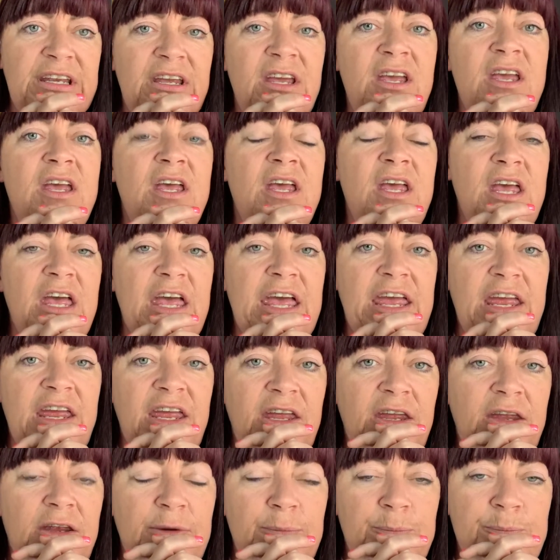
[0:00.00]
direct
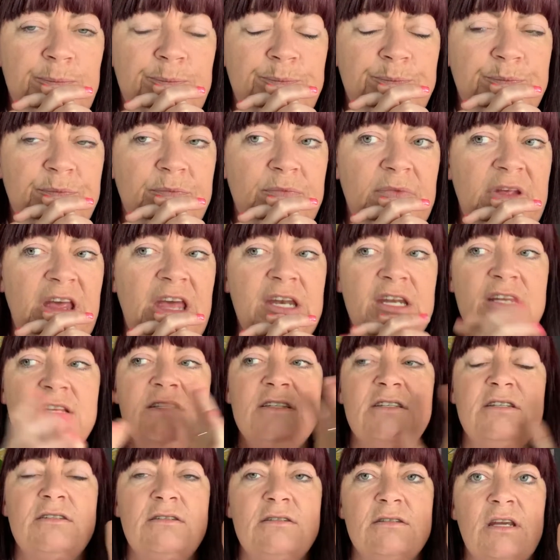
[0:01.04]
selling company
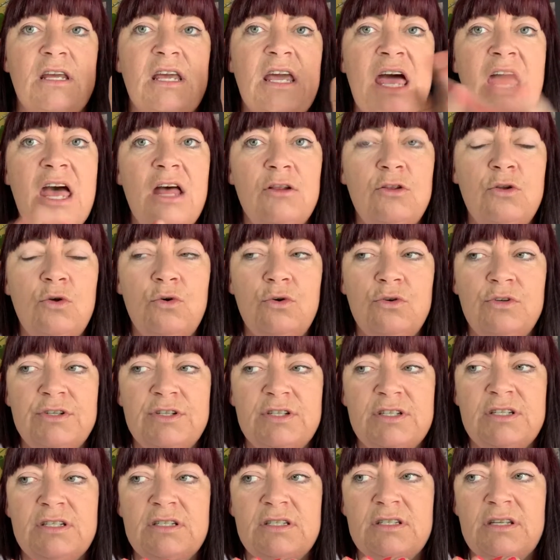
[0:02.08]
that you
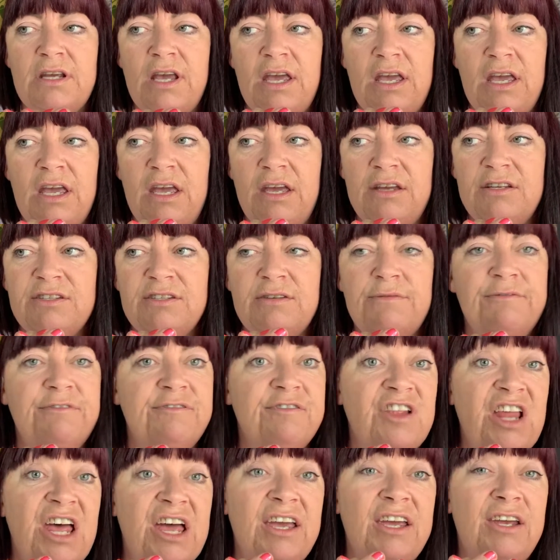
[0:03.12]
join. So that's
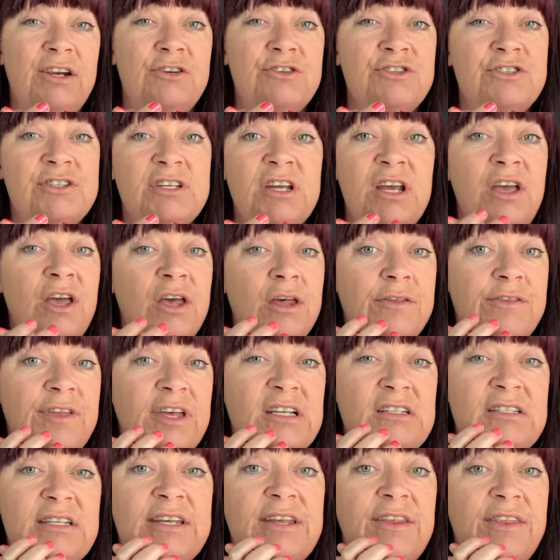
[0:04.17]
worth about
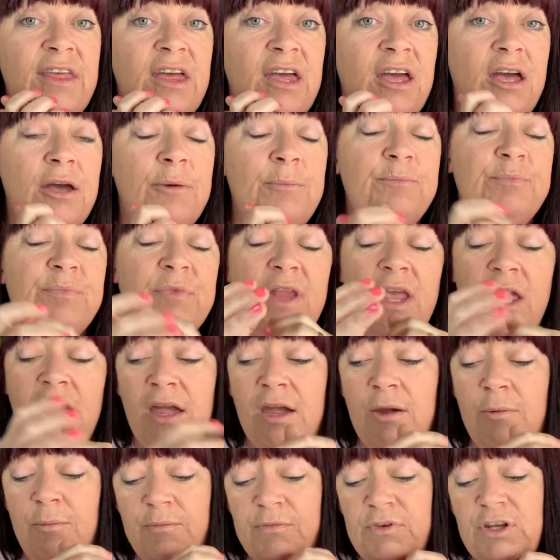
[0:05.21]
£58 if I remember right.
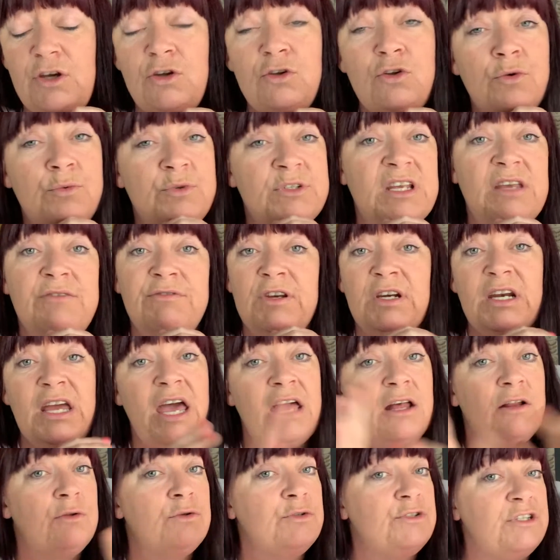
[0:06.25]
And
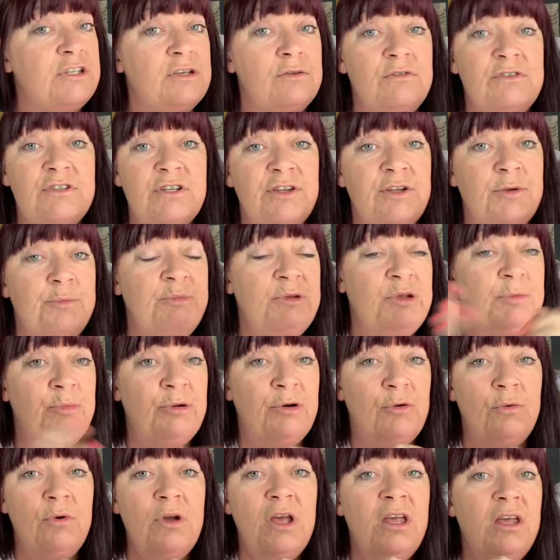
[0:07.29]
it's
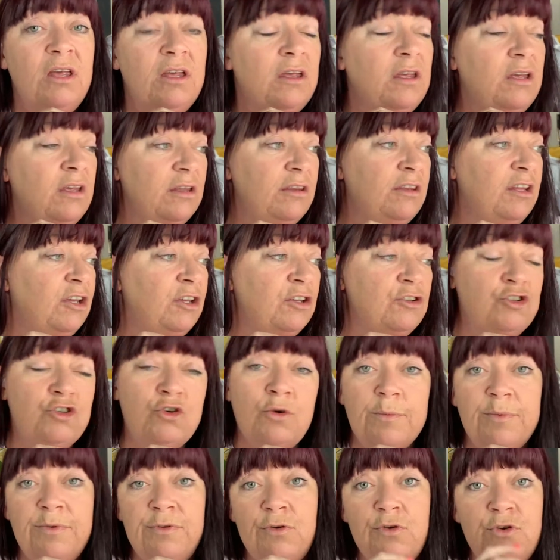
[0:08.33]
catalogues,
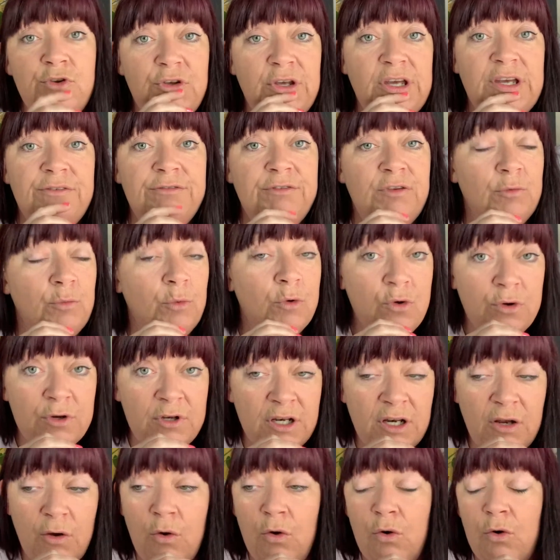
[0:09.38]
some
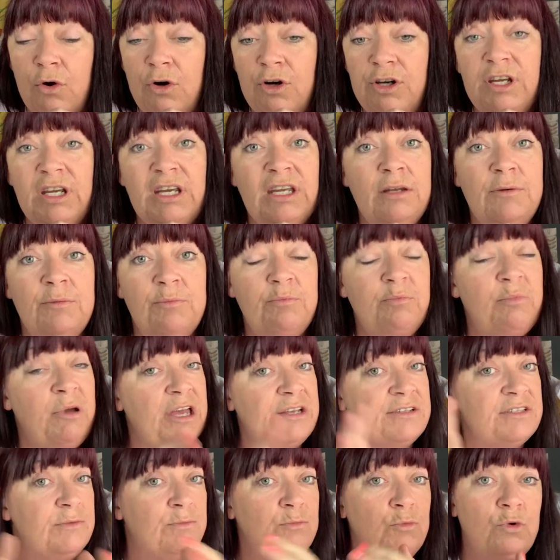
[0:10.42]
flyers, things like
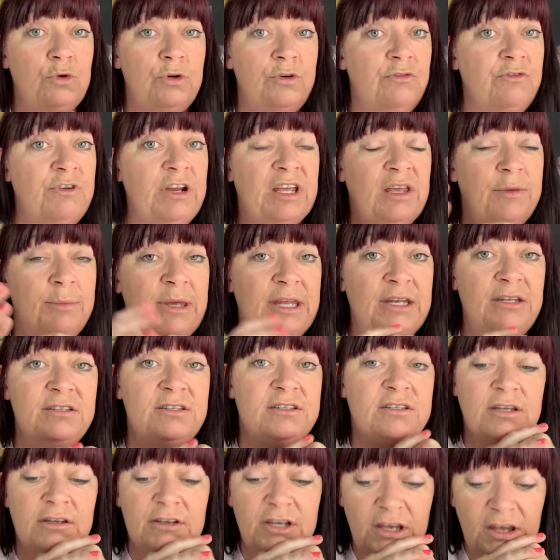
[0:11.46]
that. You
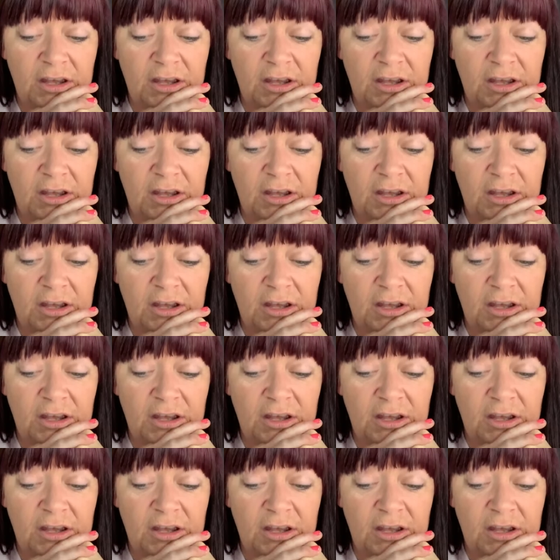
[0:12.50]
could always